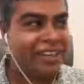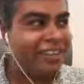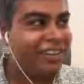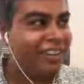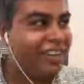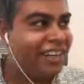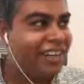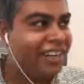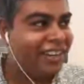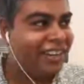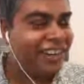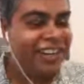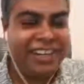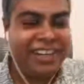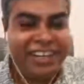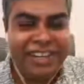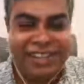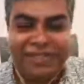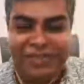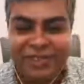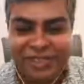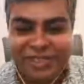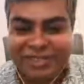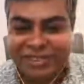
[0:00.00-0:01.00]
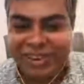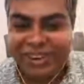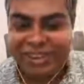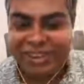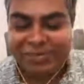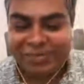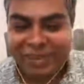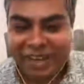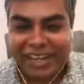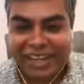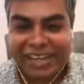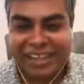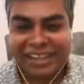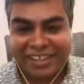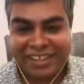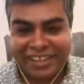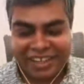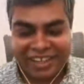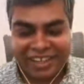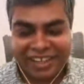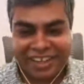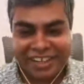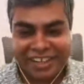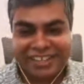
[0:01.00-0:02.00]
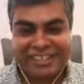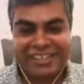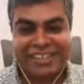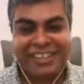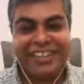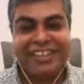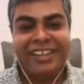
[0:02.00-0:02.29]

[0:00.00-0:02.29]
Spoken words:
Literally, it was not my task.